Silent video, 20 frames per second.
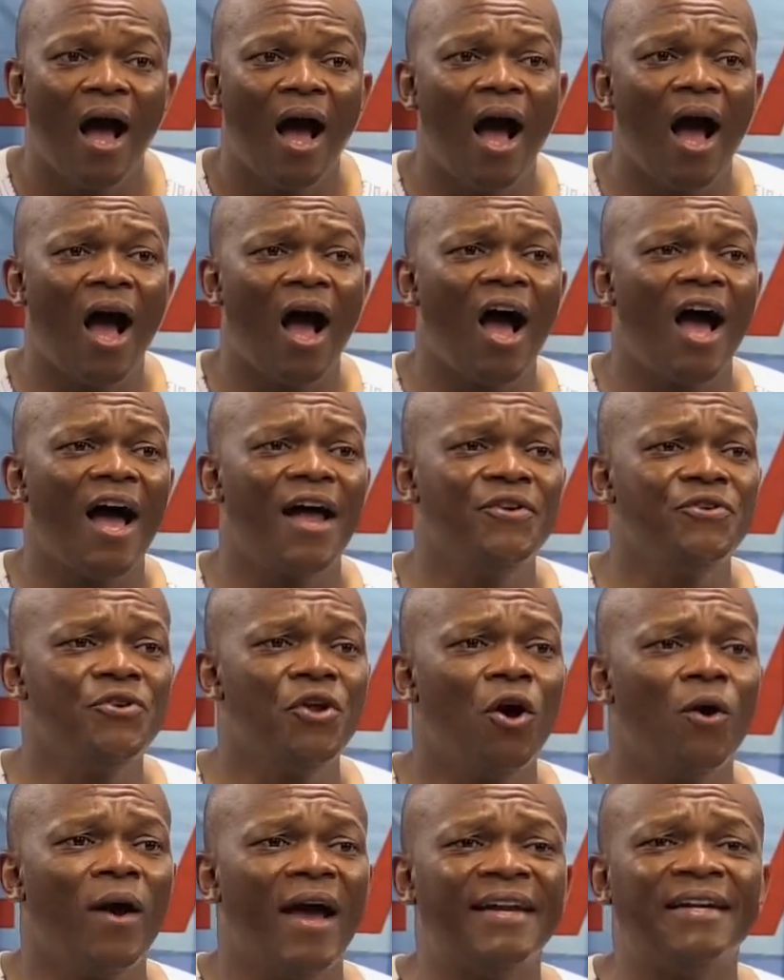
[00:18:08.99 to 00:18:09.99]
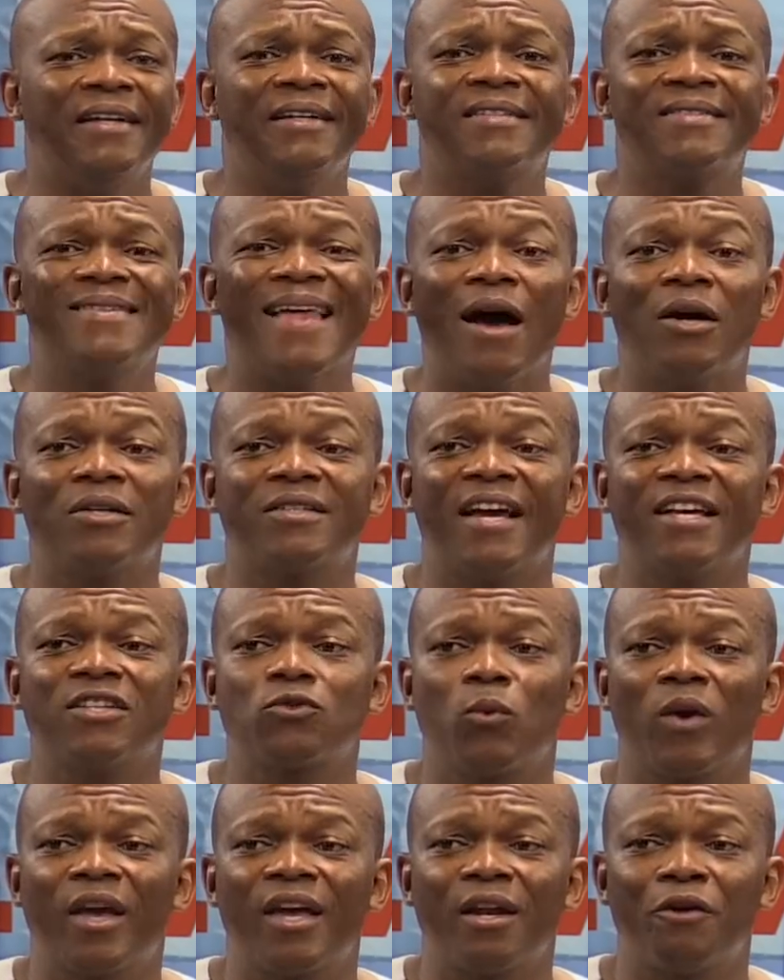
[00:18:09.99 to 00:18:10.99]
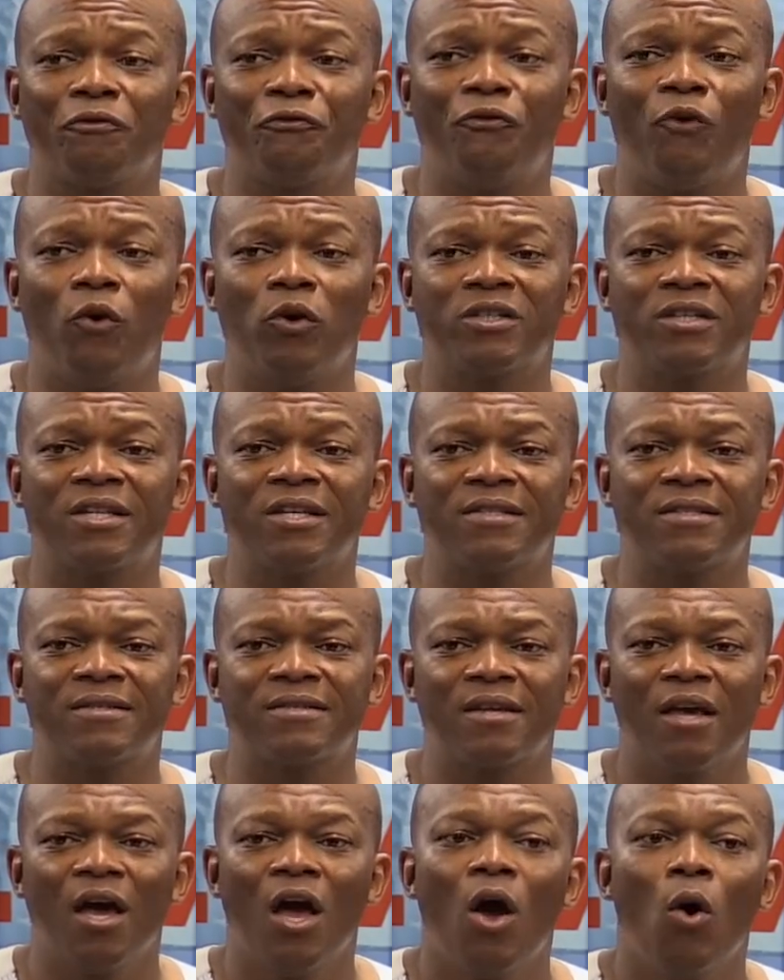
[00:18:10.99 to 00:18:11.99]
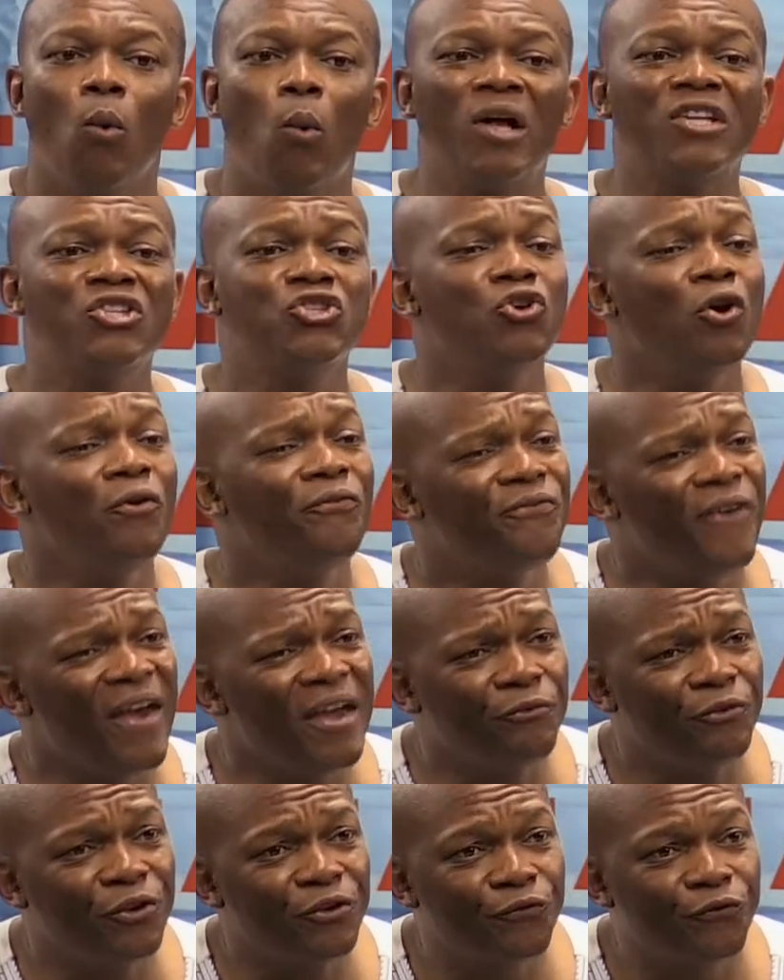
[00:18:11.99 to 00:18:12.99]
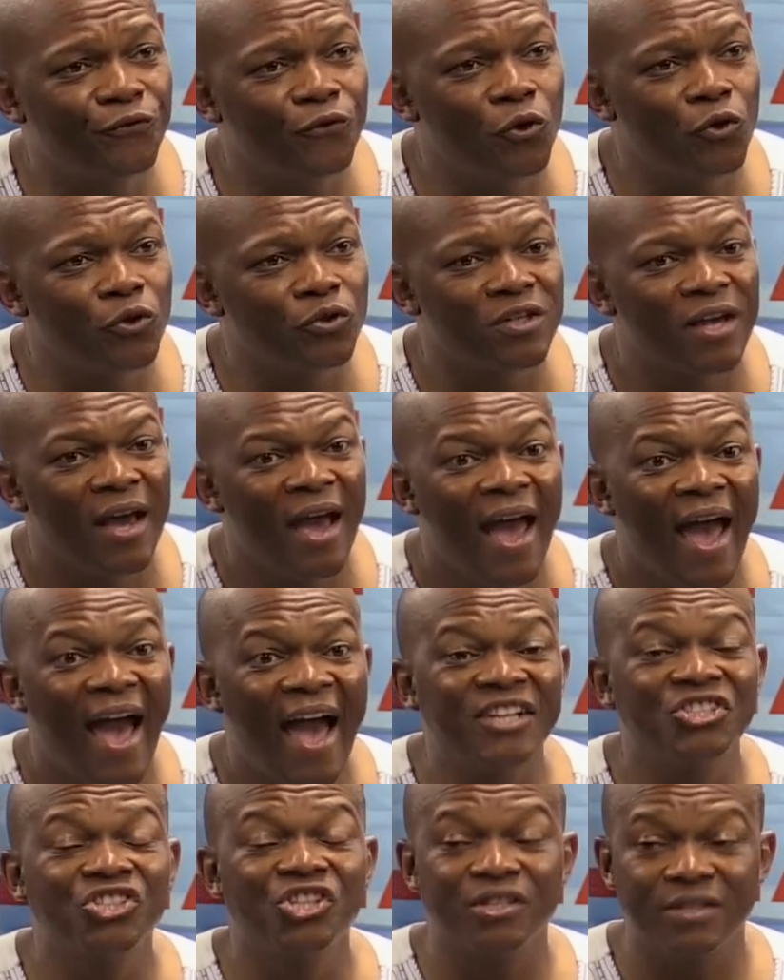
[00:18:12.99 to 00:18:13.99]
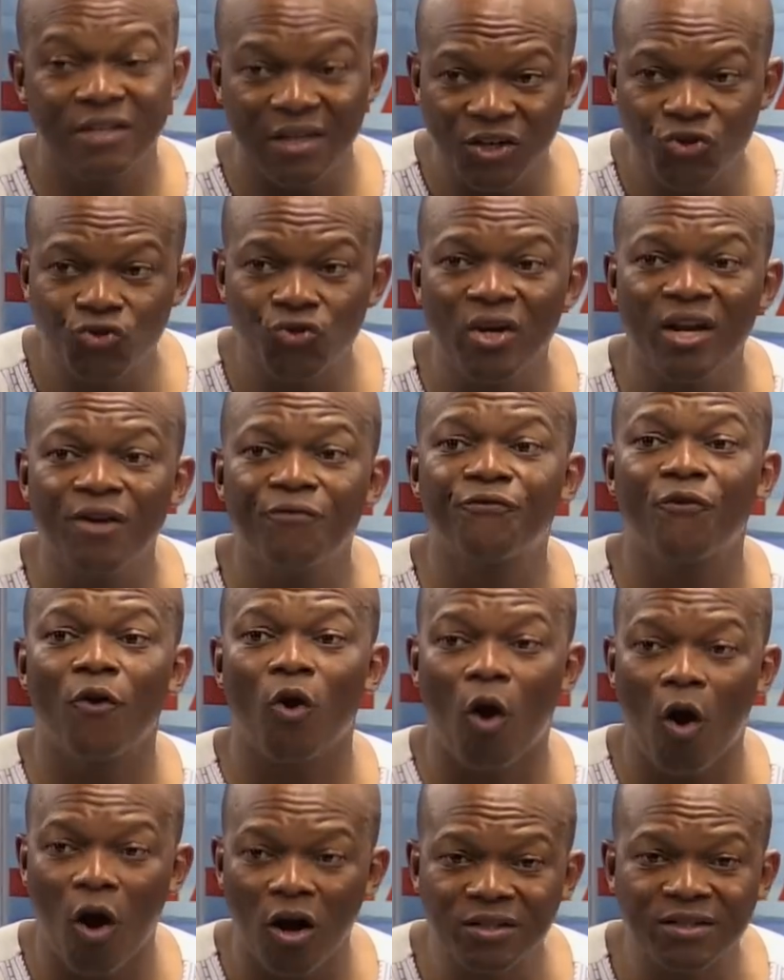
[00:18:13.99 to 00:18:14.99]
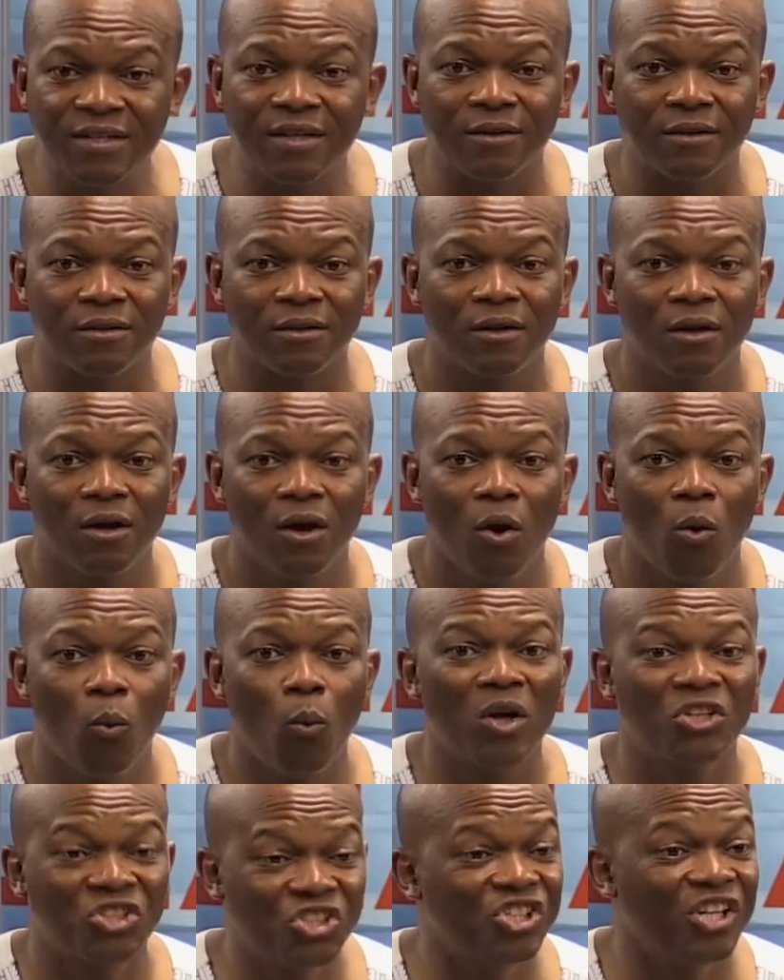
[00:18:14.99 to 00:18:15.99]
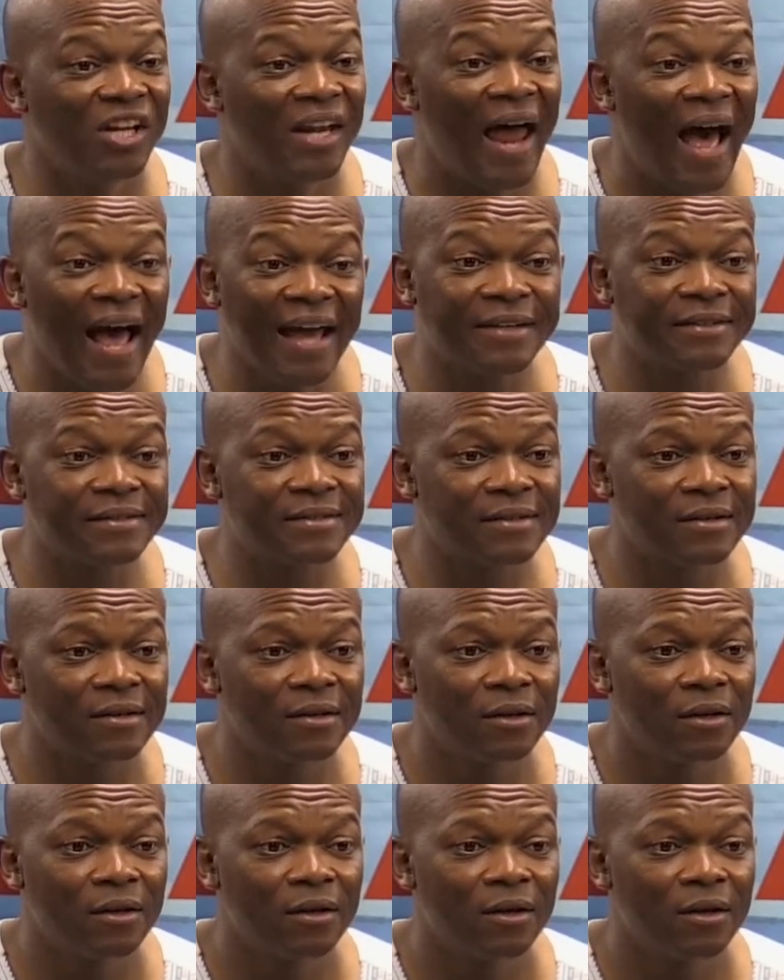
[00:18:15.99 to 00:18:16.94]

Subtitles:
No, at least nowadays we can afford this. What's your favorite food? And she's literally forgotten what she likes.